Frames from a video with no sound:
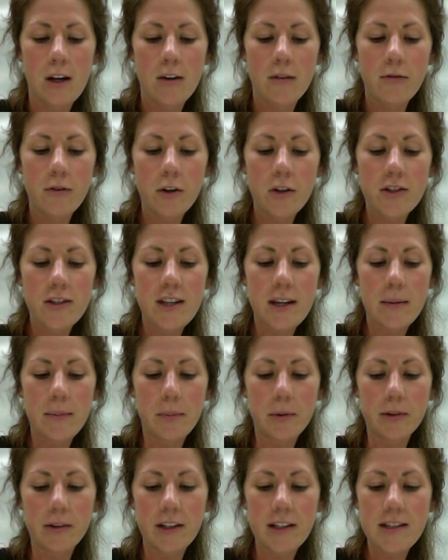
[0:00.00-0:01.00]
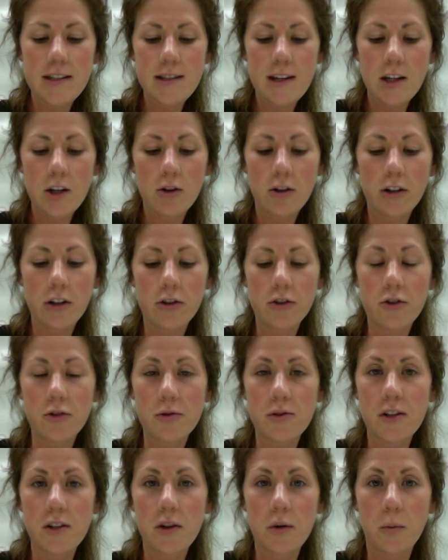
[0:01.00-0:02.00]
For example, let's say you're
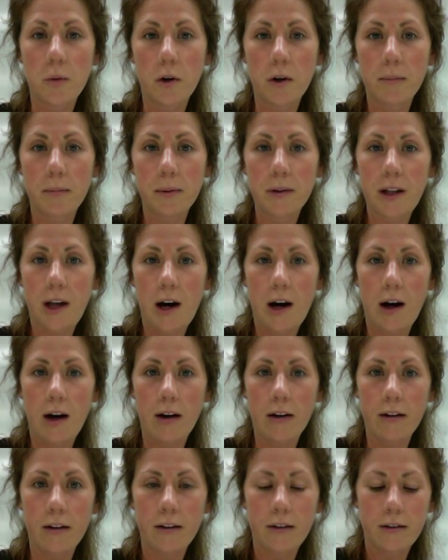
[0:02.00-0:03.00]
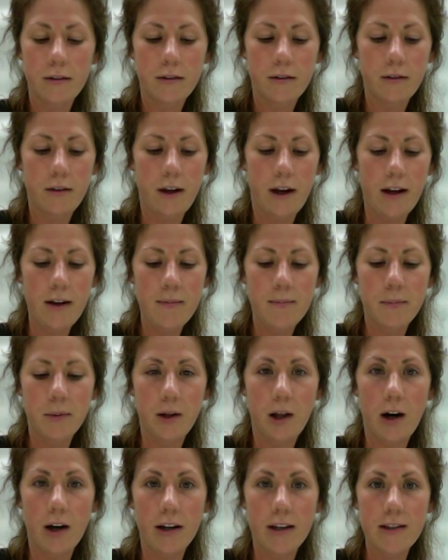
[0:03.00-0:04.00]
introducing the word blog. Okay,
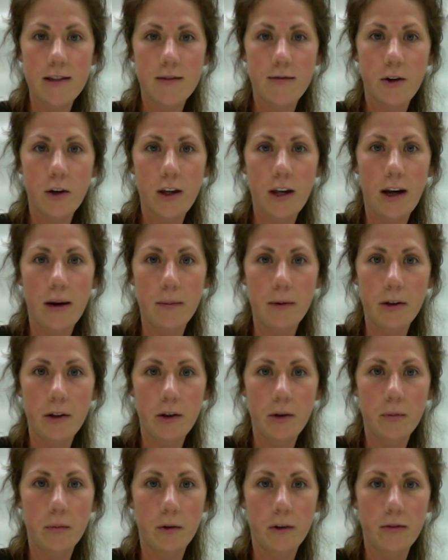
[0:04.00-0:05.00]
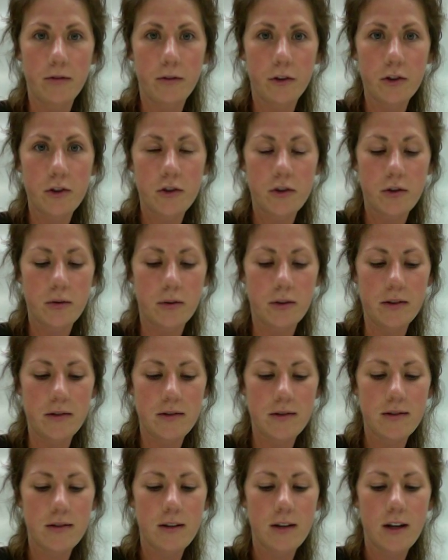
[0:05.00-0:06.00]
blog is the vocabulary word for
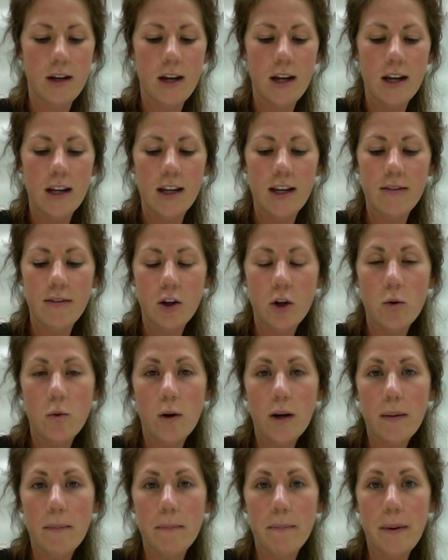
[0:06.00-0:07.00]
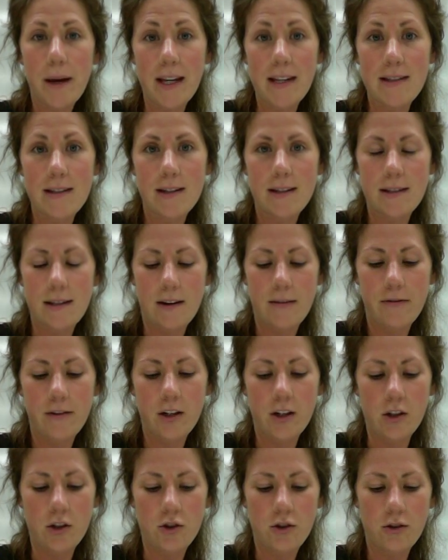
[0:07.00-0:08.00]
students. Give a quick basic
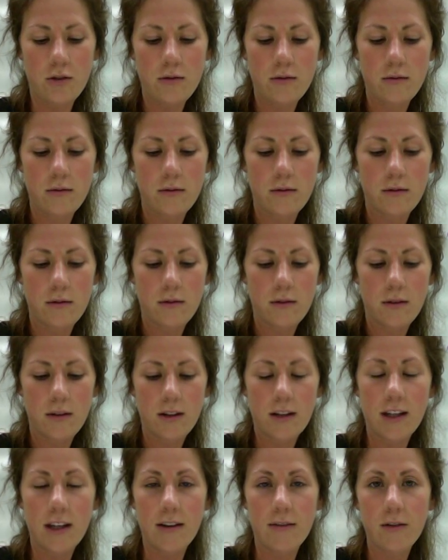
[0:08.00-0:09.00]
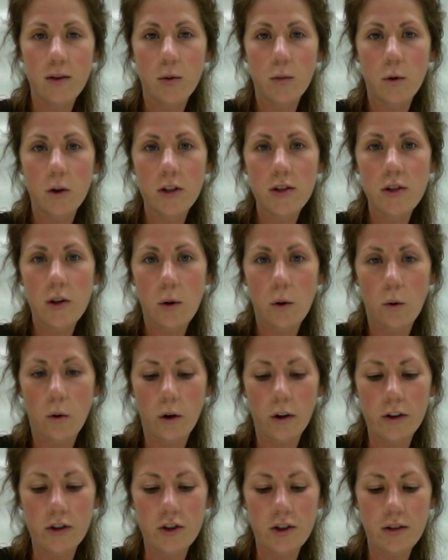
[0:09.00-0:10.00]
definition. Give the word's
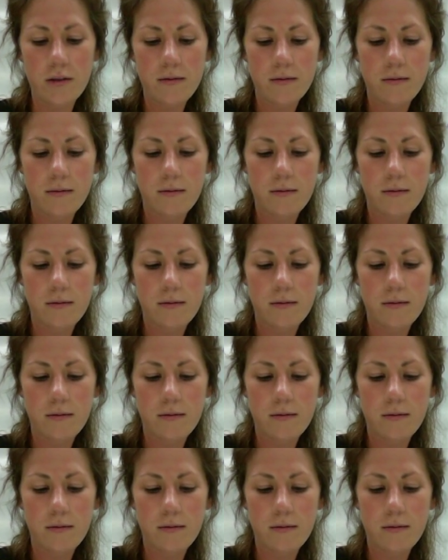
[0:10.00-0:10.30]
origin.